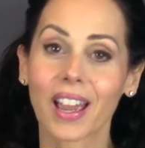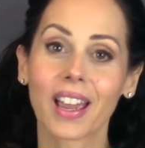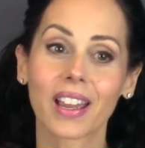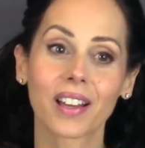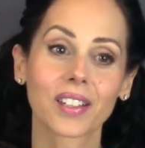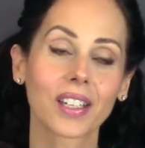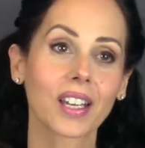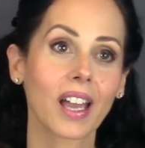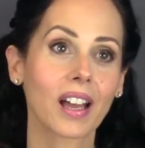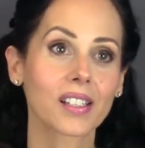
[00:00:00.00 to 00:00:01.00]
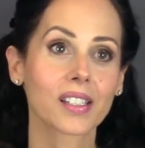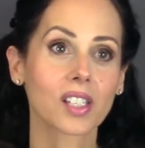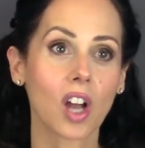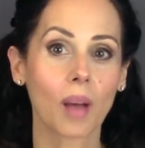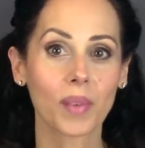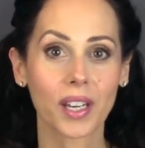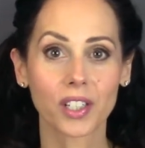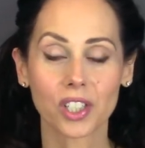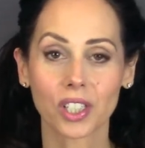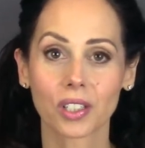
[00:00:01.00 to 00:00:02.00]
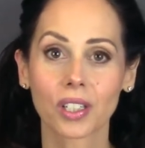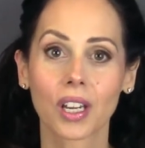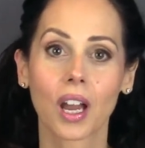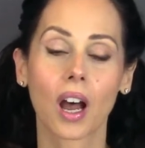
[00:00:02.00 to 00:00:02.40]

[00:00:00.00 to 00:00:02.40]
And it has it's a combination